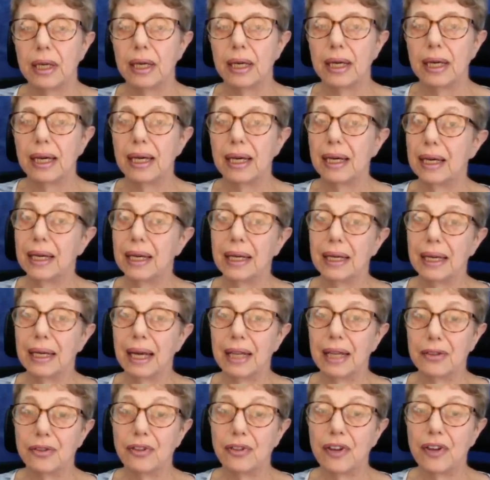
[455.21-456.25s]

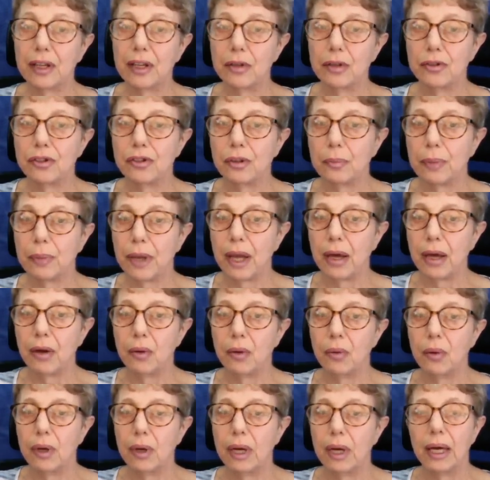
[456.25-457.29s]
had failed to
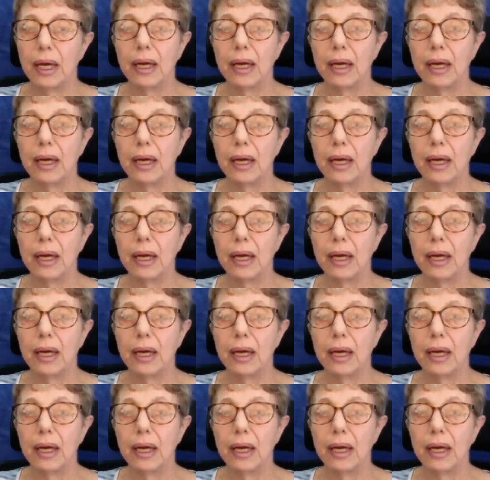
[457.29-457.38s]
blow,